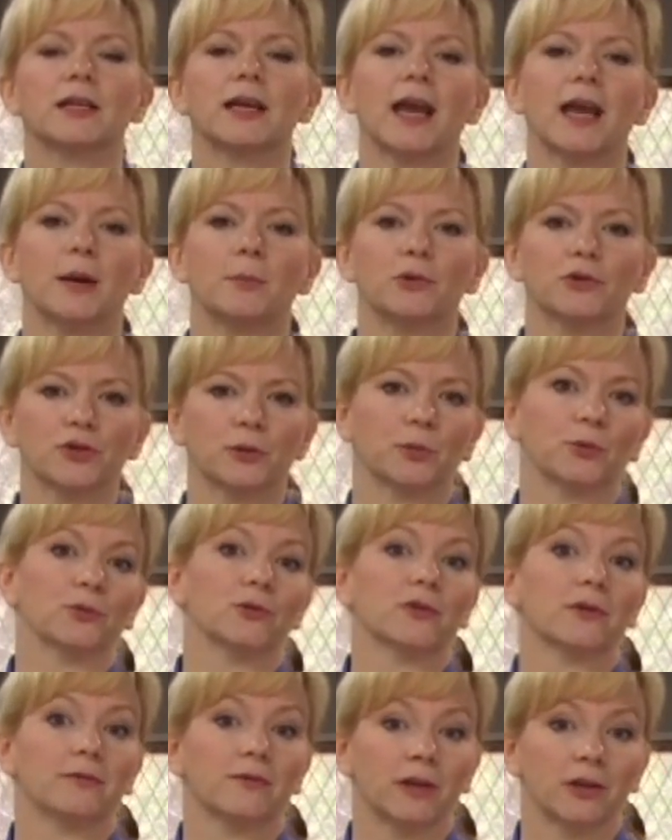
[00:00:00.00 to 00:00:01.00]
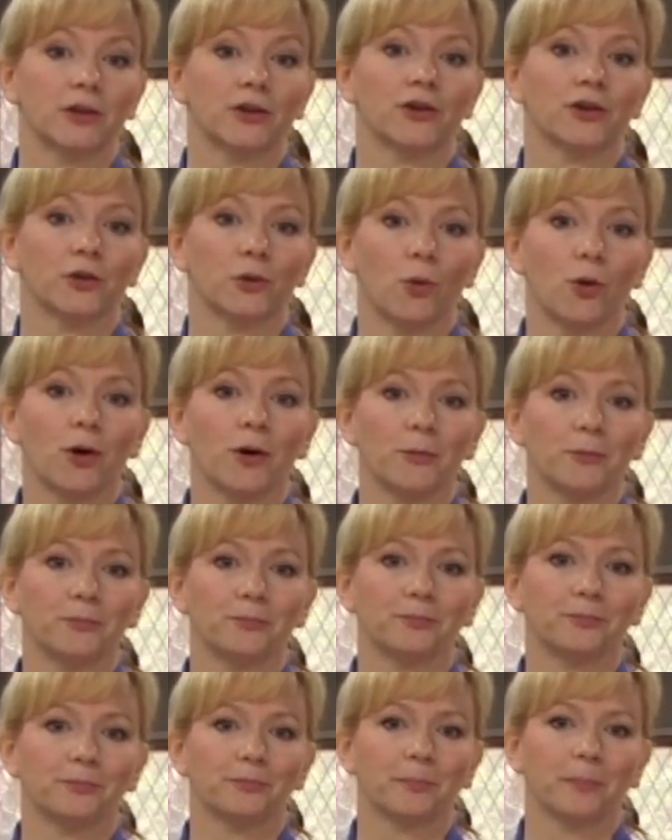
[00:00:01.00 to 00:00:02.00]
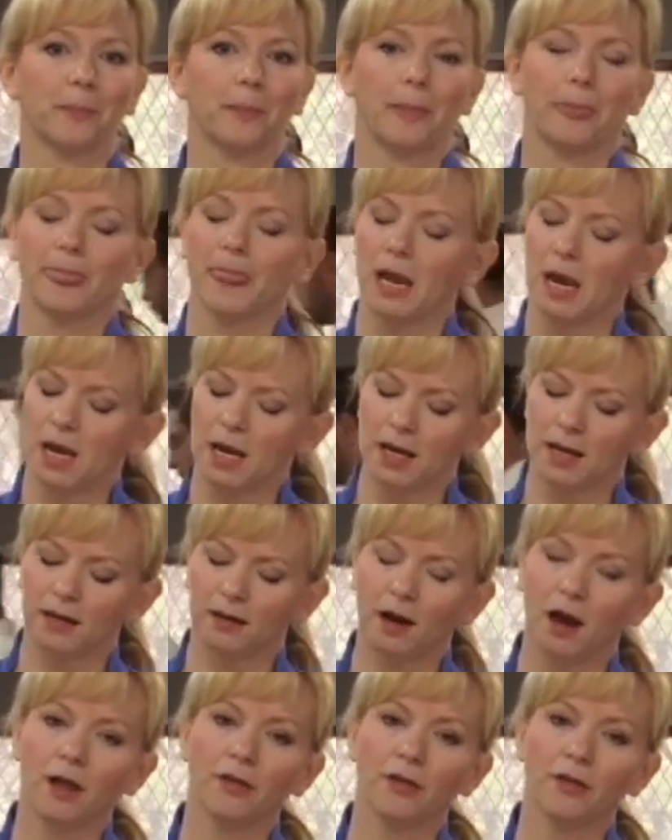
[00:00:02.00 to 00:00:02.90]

tablespoons of vinegar and oil. In